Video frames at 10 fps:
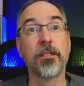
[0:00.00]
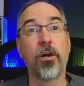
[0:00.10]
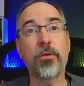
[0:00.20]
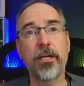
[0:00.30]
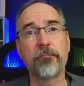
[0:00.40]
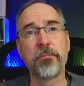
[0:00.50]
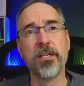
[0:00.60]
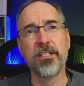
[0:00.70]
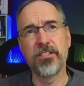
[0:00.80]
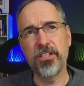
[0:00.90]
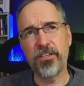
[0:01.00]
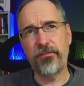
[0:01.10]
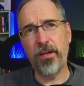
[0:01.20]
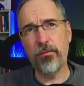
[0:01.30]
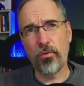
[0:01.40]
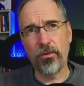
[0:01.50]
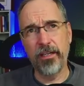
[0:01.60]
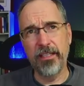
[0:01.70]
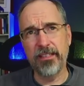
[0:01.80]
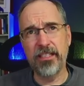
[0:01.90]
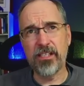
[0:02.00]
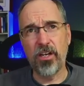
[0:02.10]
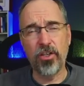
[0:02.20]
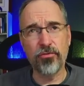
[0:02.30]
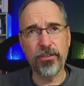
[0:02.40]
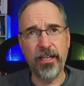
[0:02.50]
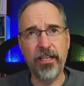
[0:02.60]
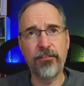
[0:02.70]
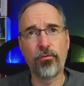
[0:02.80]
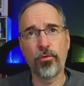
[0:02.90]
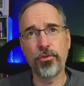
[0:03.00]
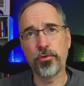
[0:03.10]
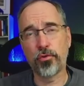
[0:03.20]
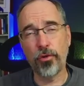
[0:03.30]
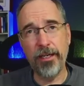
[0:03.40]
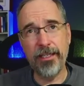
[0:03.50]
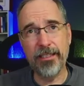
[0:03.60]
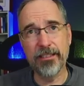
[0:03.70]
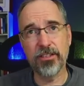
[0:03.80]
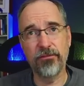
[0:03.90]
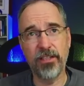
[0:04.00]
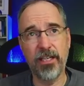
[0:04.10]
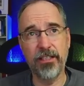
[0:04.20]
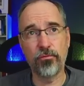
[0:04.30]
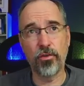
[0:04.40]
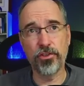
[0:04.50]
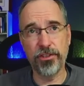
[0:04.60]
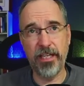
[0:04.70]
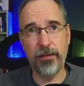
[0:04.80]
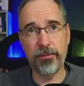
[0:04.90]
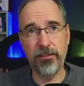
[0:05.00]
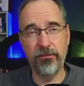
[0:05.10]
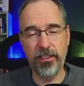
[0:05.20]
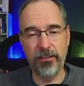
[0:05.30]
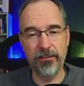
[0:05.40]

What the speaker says: Okay, since February, at least 184 Ukrainians have died in Russian captivity.